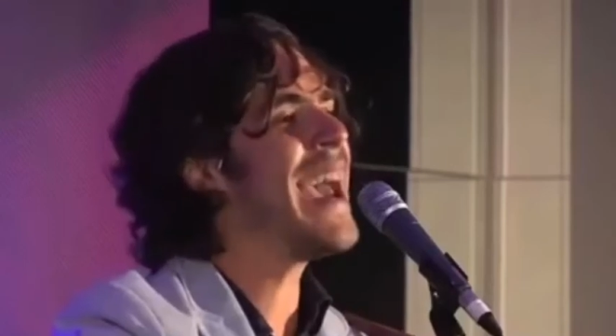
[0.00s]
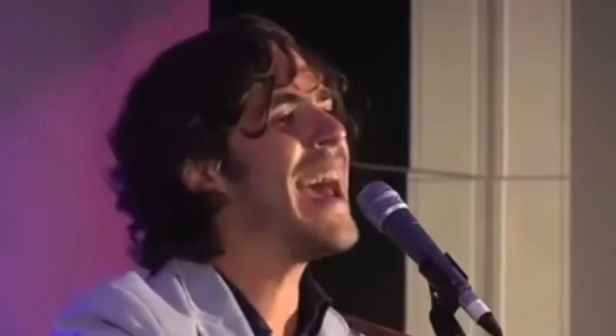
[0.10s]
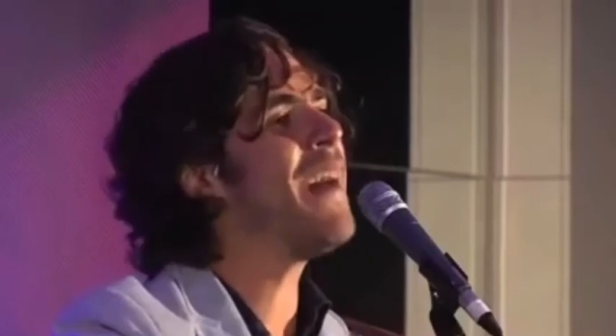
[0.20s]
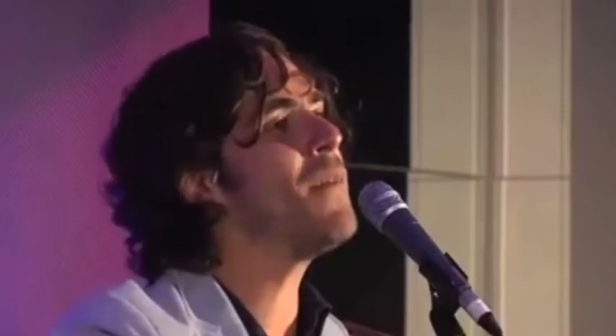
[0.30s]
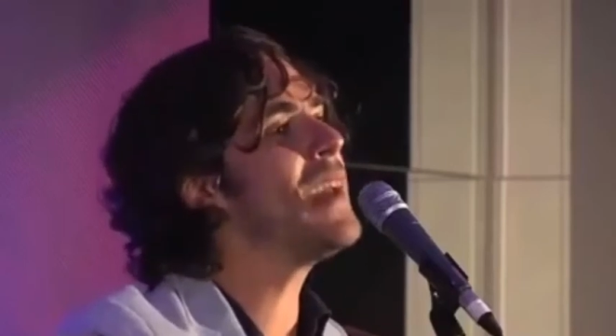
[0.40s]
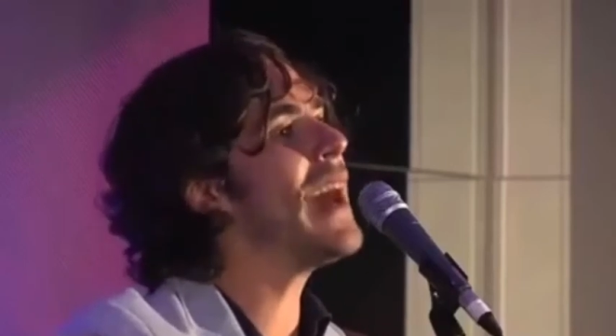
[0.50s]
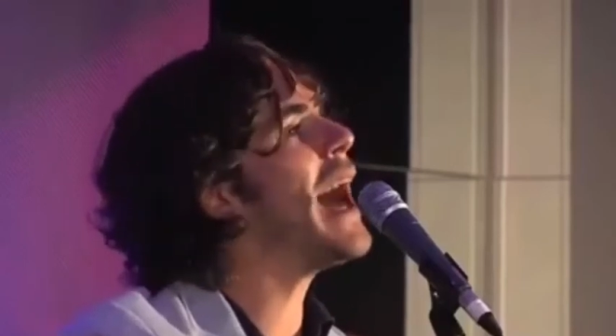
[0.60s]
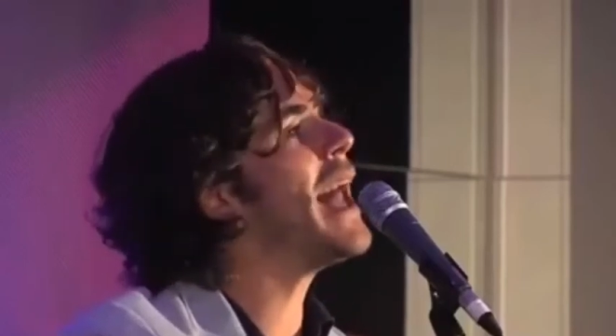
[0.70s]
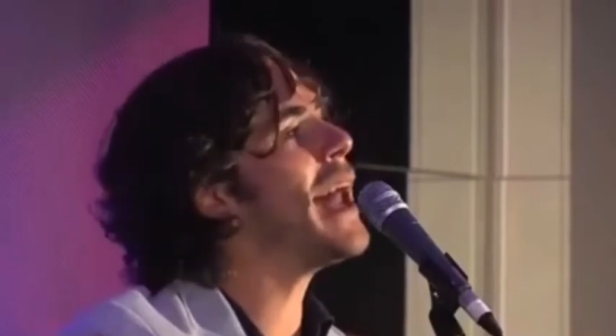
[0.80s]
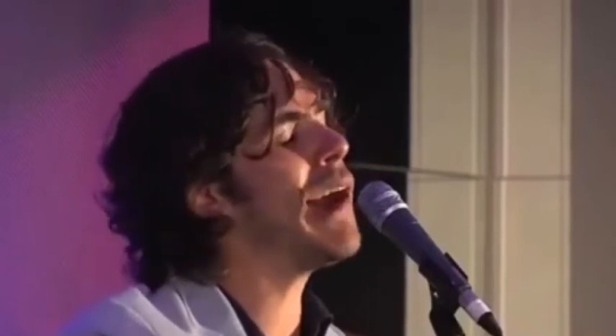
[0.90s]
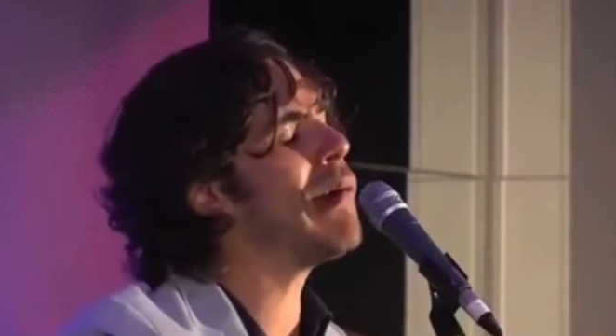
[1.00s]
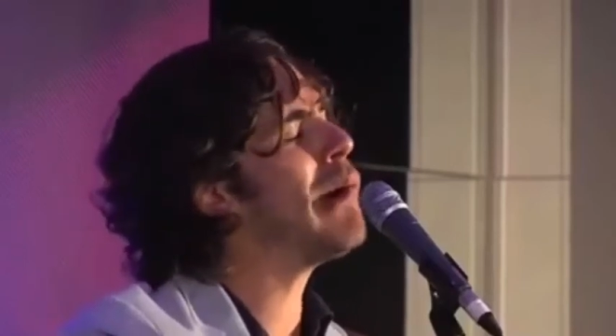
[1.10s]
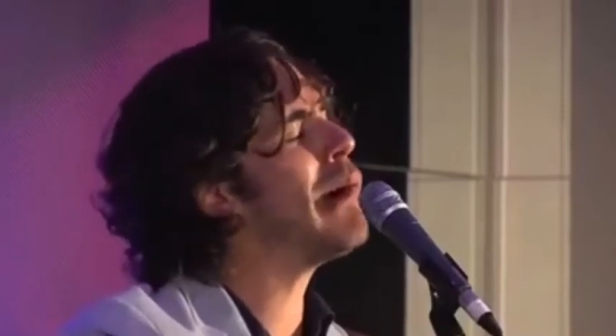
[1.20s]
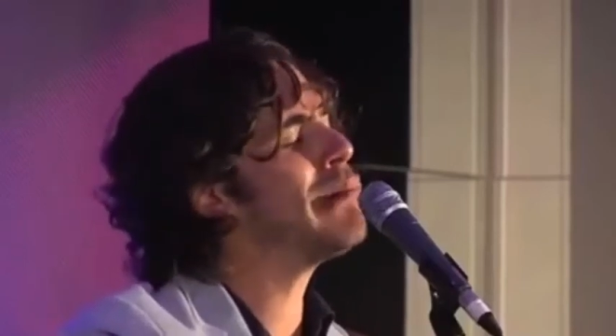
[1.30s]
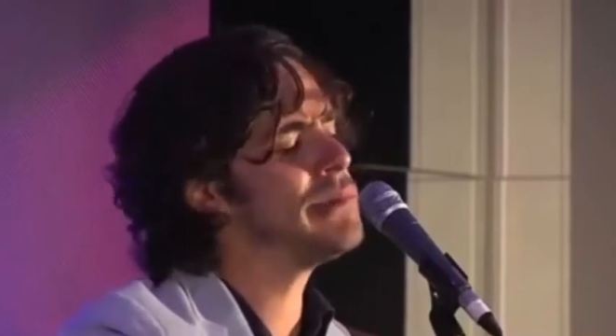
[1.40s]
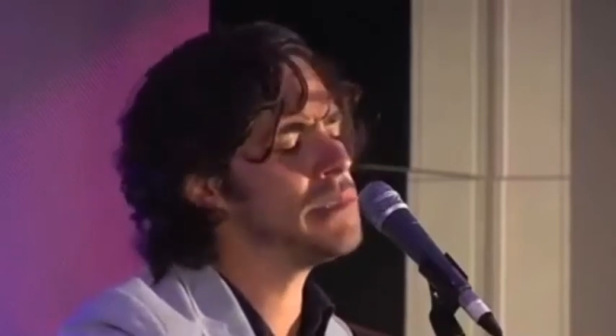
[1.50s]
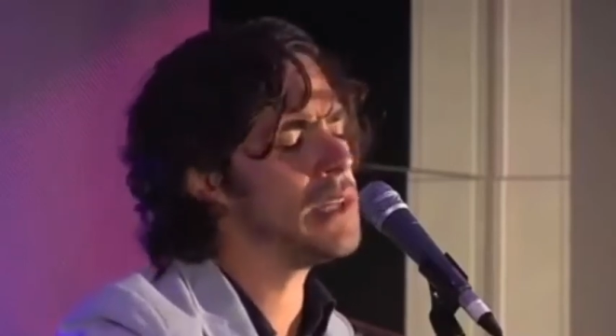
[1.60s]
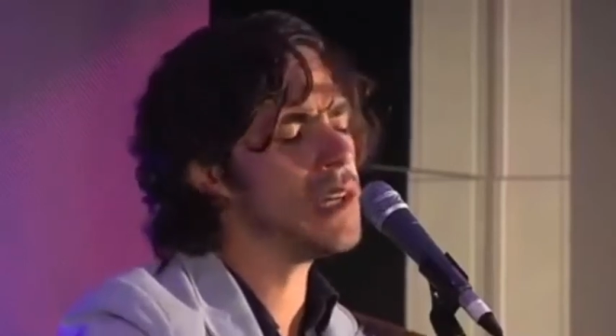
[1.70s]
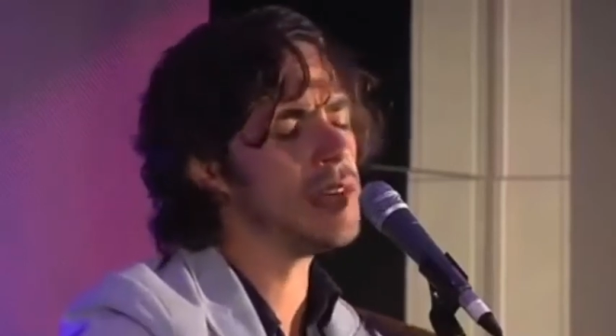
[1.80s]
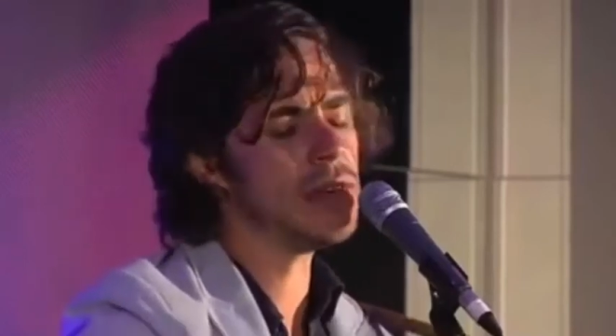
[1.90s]
are we on our own
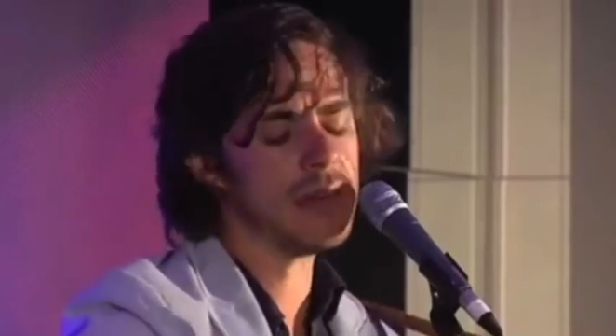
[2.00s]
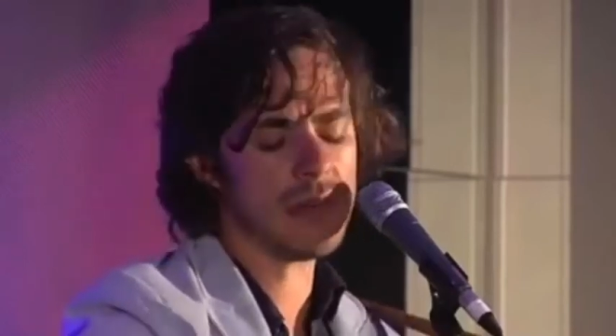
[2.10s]
now?